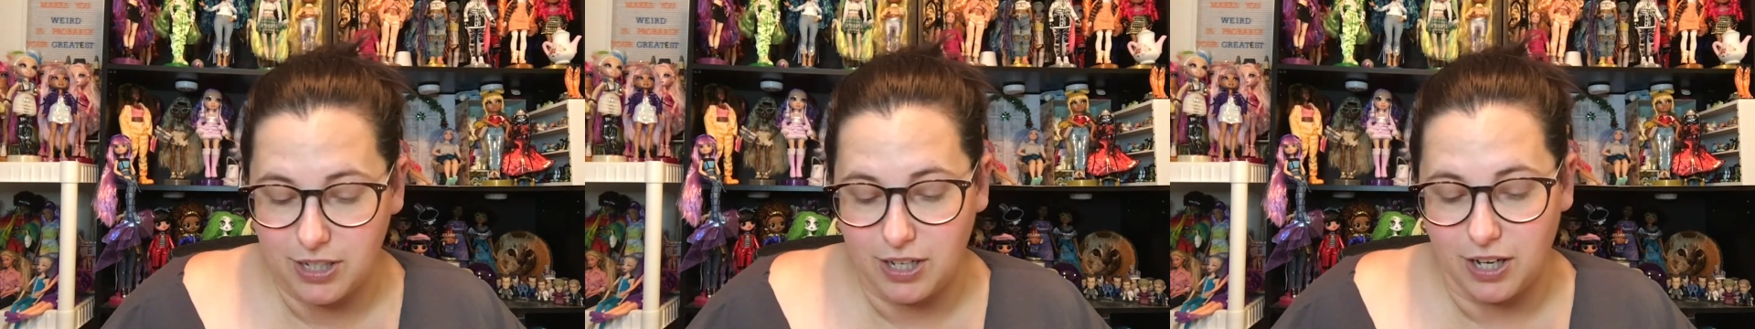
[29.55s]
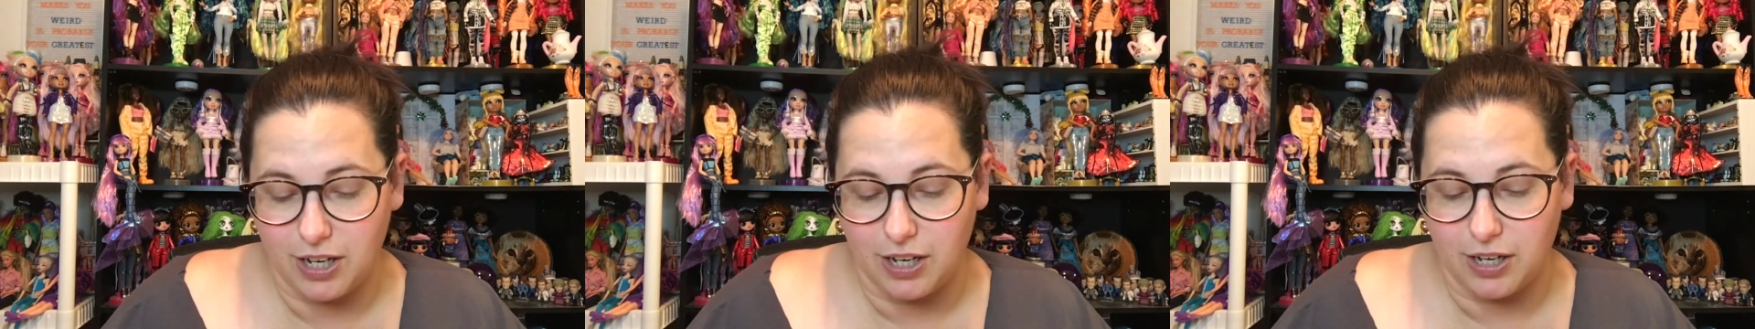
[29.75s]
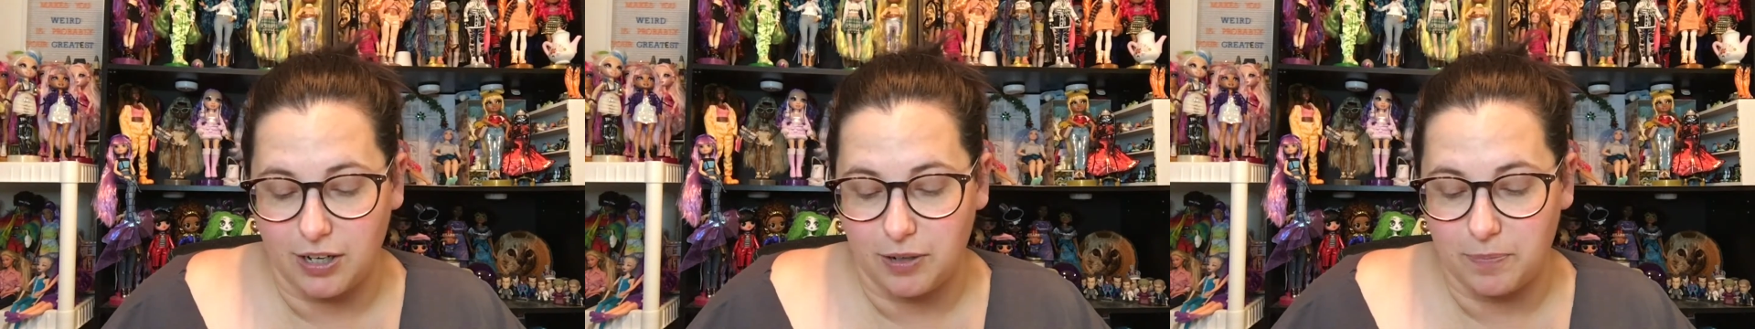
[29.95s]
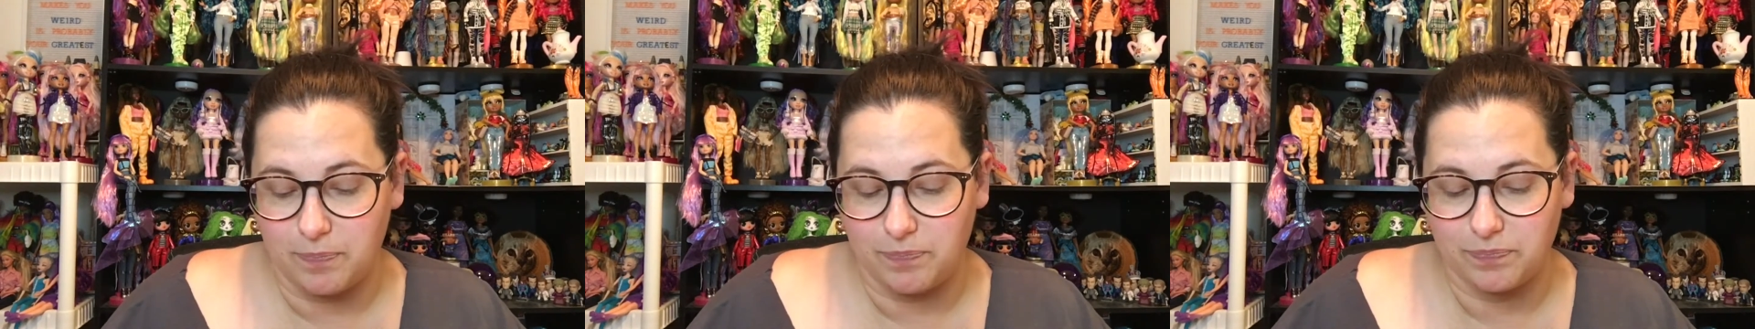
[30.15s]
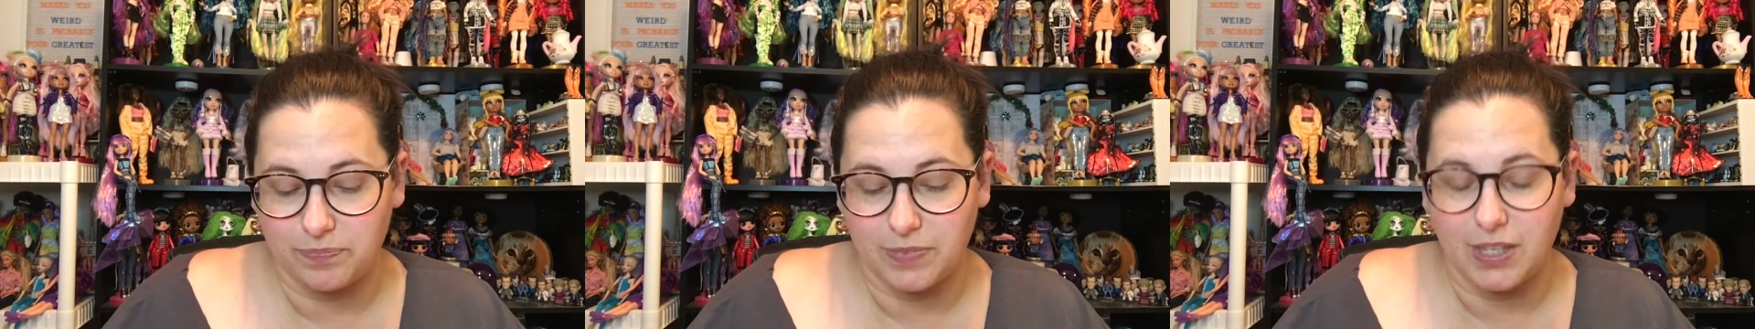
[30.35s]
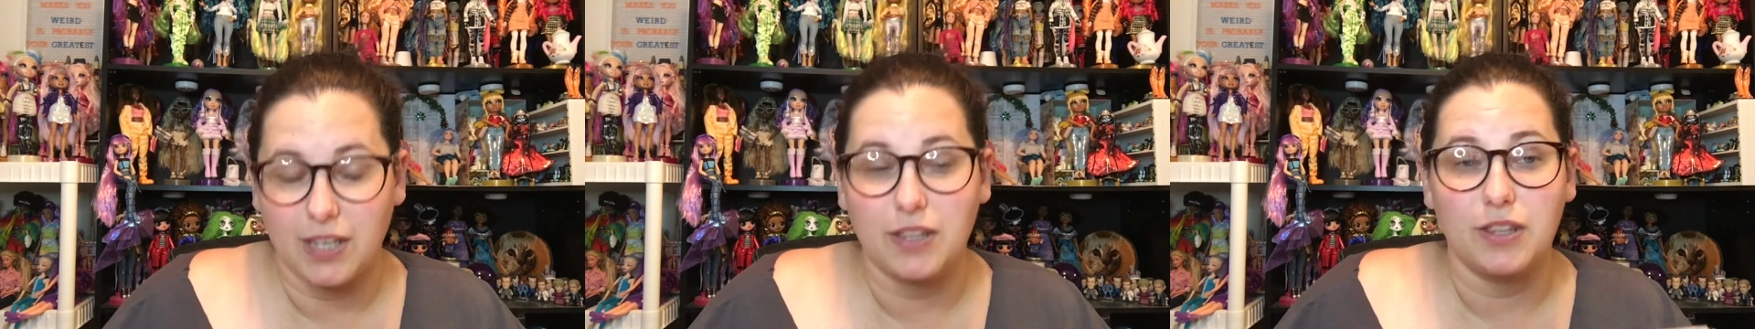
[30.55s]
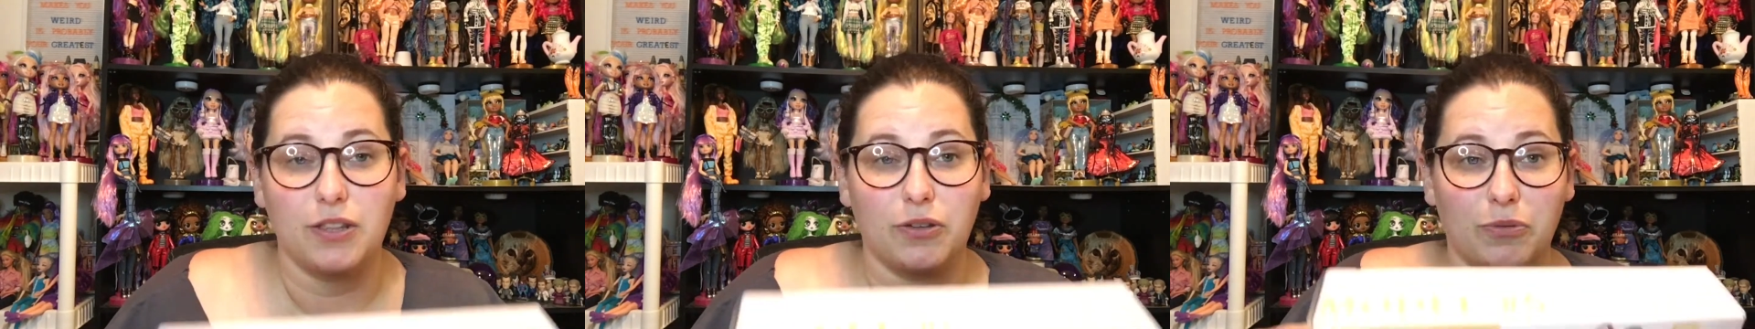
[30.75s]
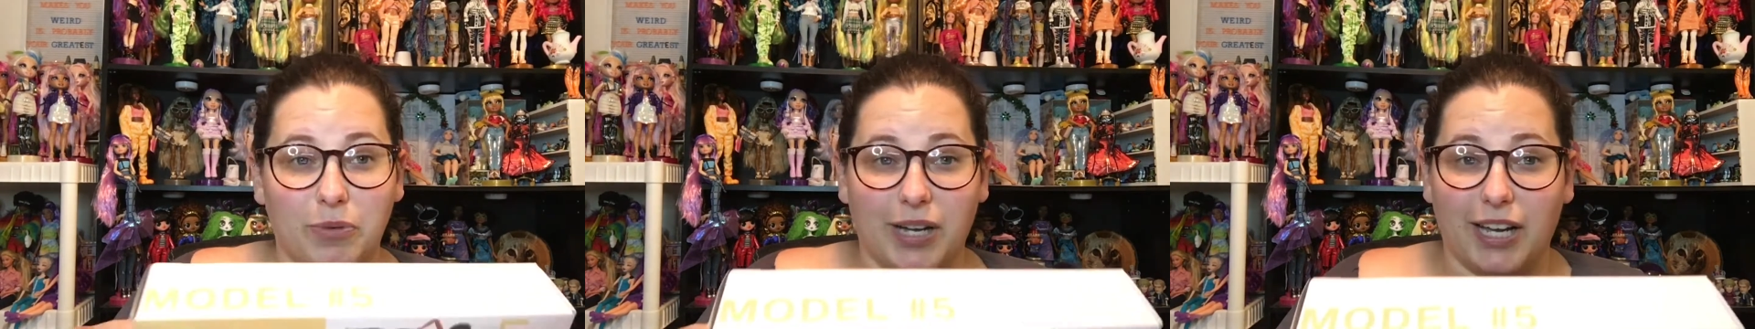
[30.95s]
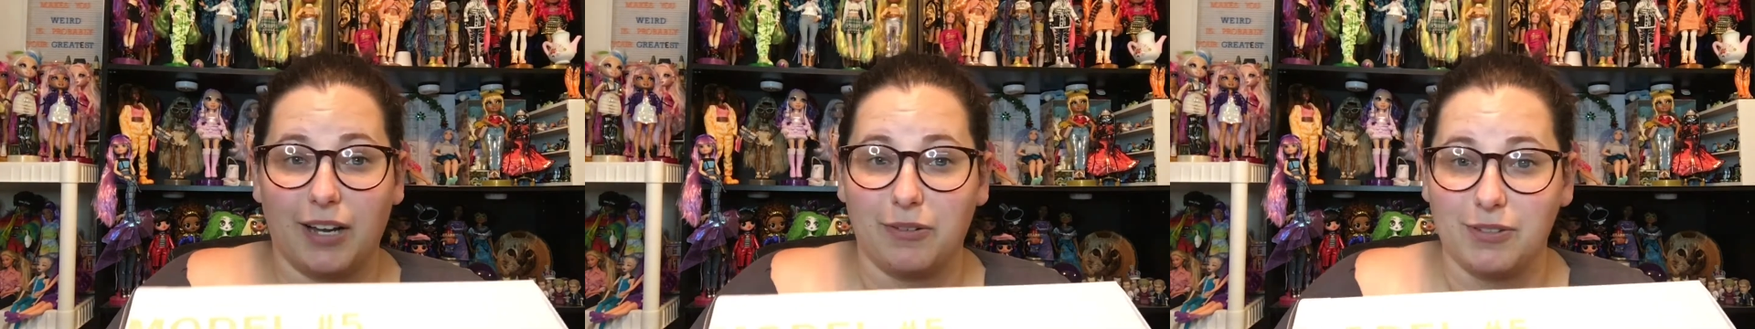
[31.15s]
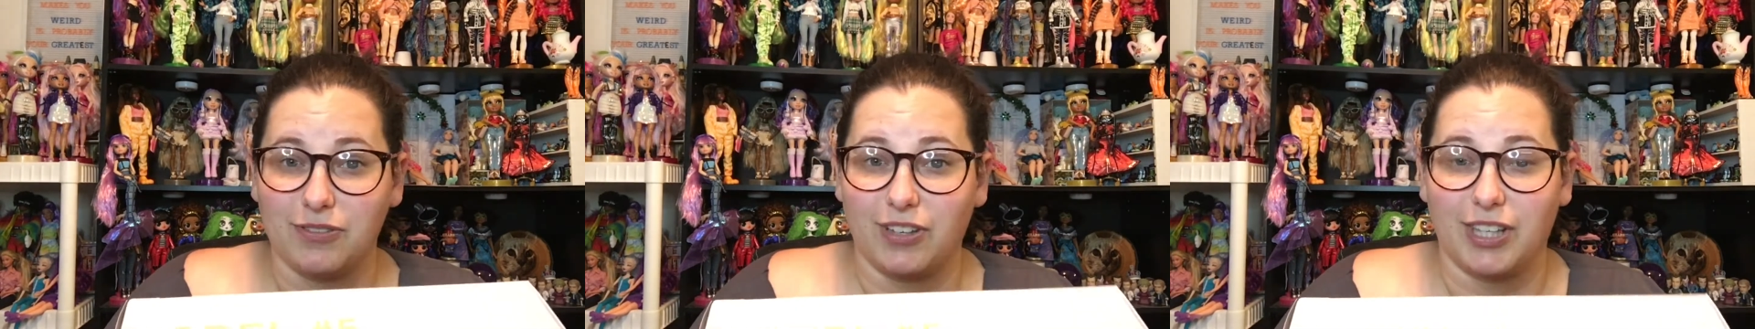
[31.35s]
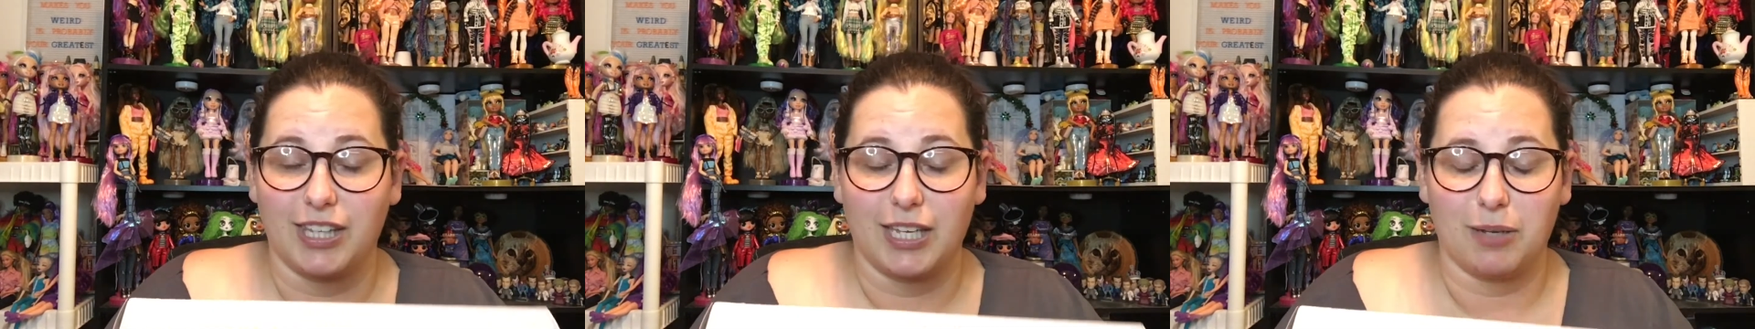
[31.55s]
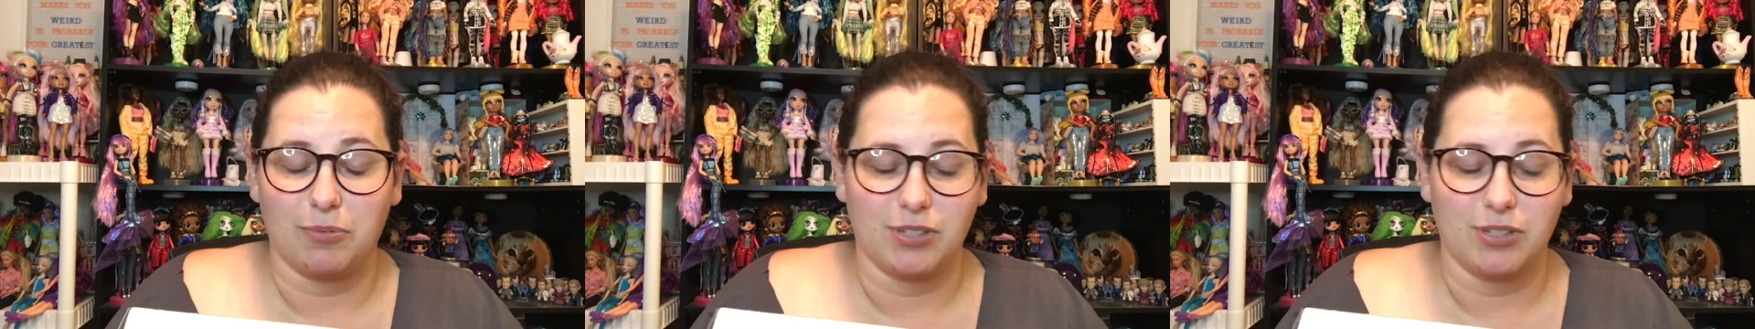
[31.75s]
Um, the way I was finally able